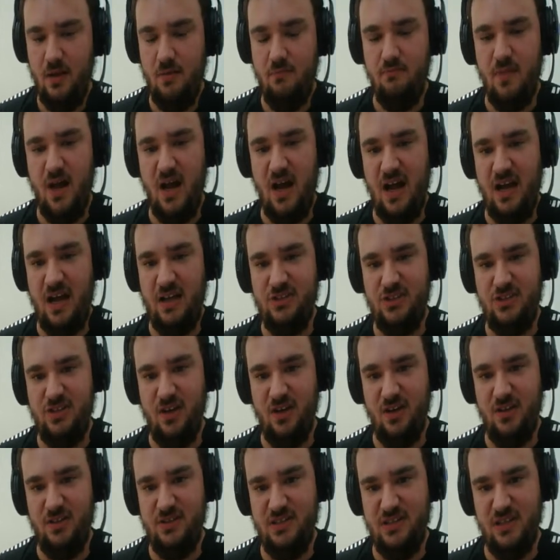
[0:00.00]

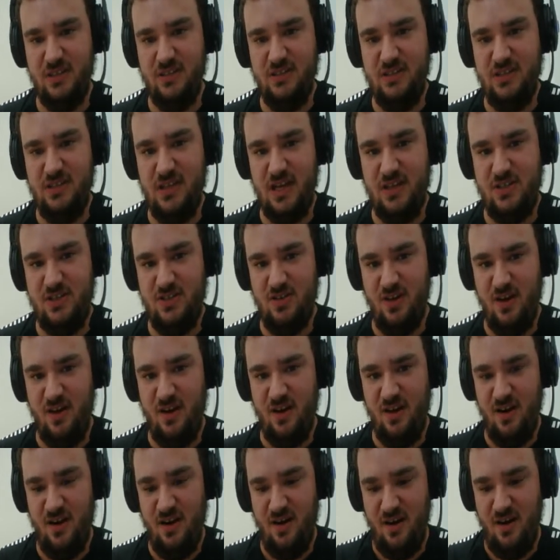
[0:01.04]
Master
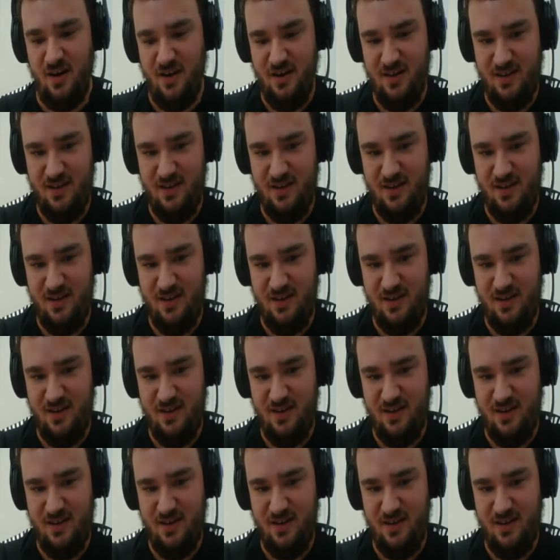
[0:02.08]
Successor!